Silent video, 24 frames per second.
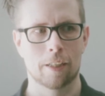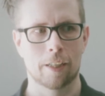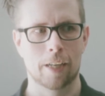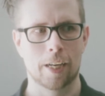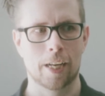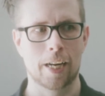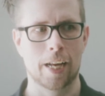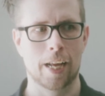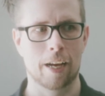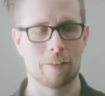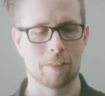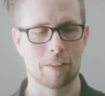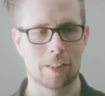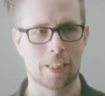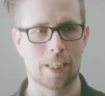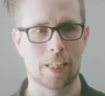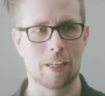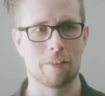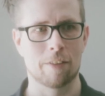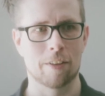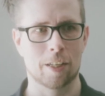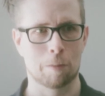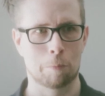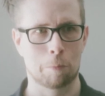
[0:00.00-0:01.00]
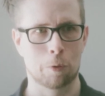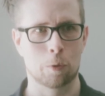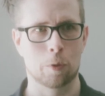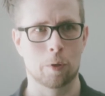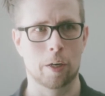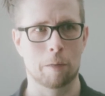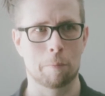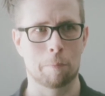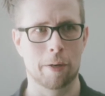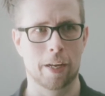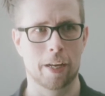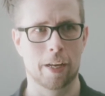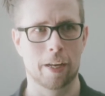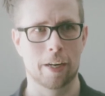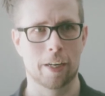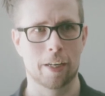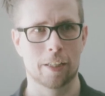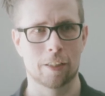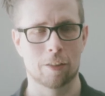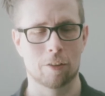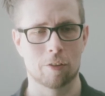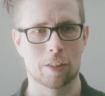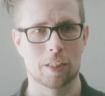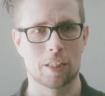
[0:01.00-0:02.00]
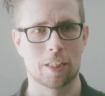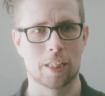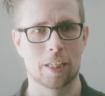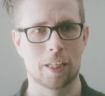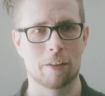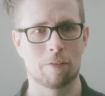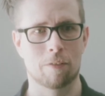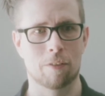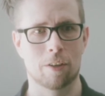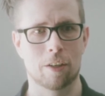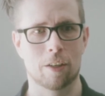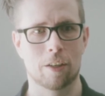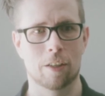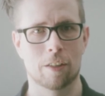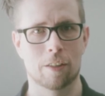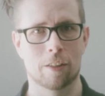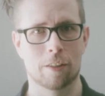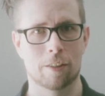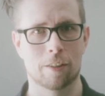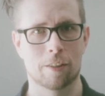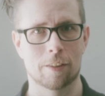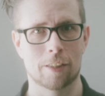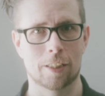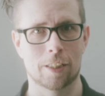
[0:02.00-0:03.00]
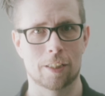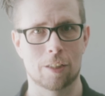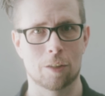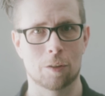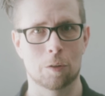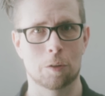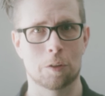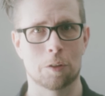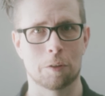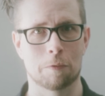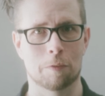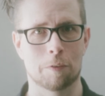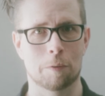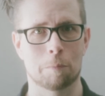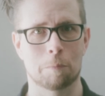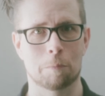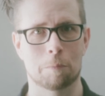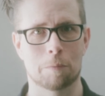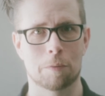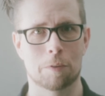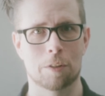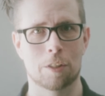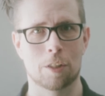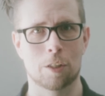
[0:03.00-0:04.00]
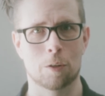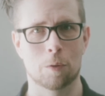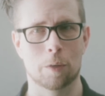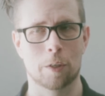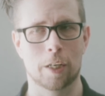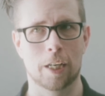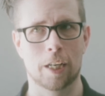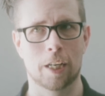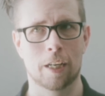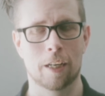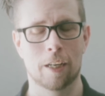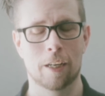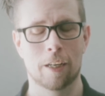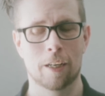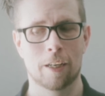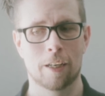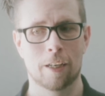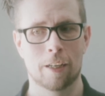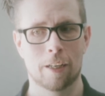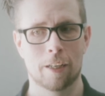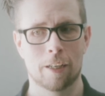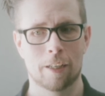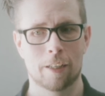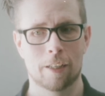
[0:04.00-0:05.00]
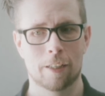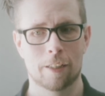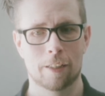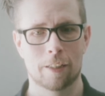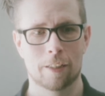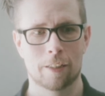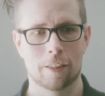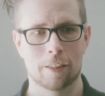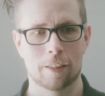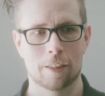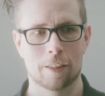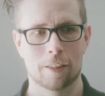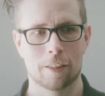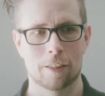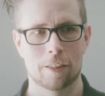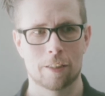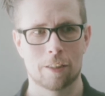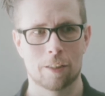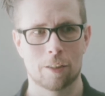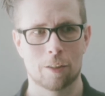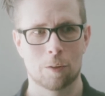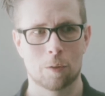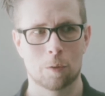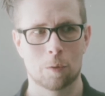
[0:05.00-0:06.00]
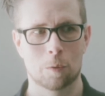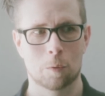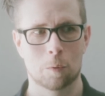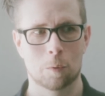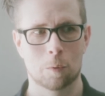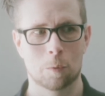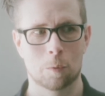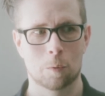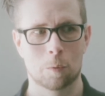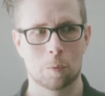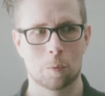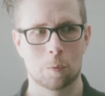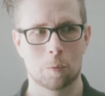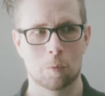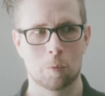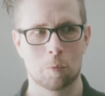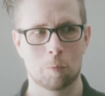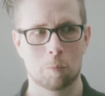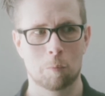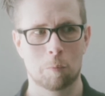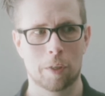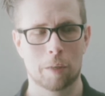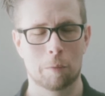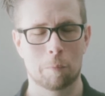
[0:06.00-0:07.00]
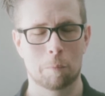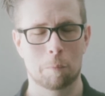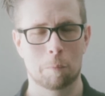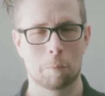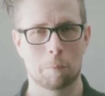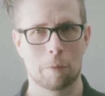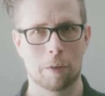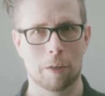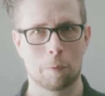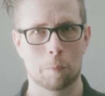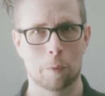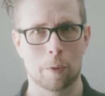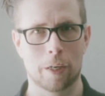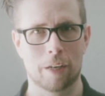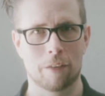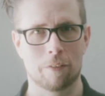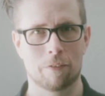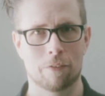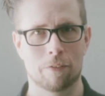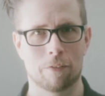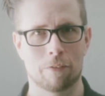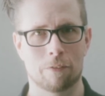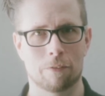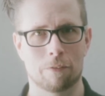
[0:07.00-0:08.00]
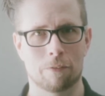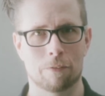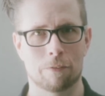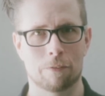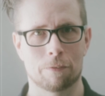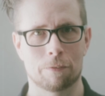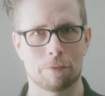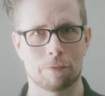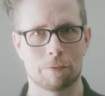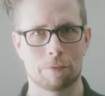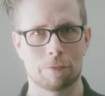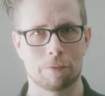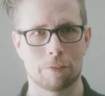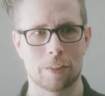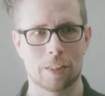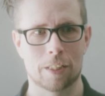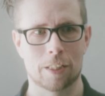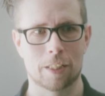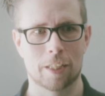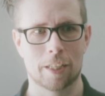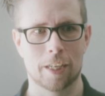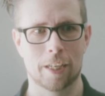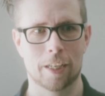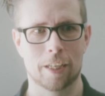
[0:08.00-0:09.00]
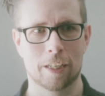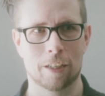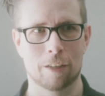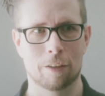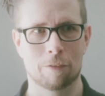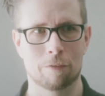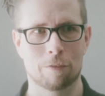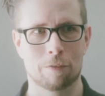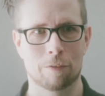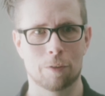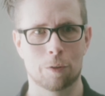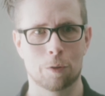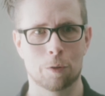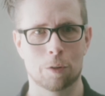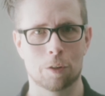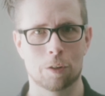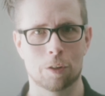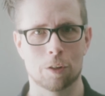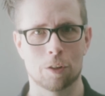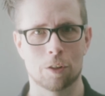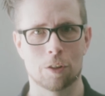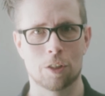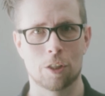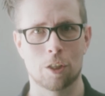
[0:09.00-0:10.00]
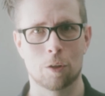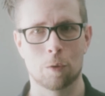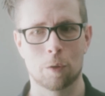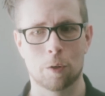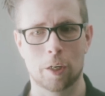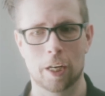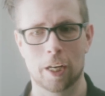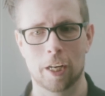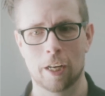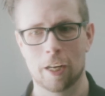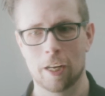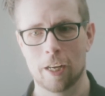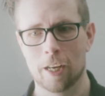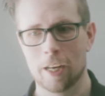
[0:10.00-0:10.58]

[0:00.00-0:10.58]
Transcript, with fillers: And I have a TV and a Blu-ray player and a receiver that's also from Sony. So me and my wife is kind of hooked on Sony.